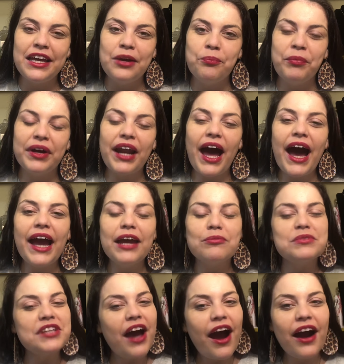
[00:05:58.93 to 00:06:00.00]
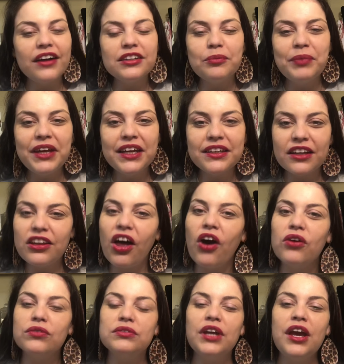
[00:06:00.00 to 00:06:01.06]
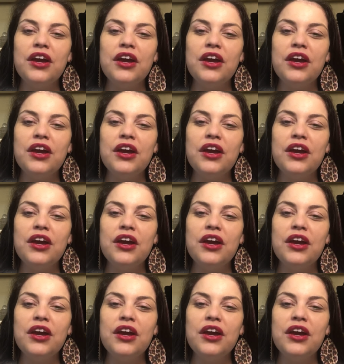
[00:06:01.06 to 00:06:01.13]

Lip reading: but I am tired of being alone.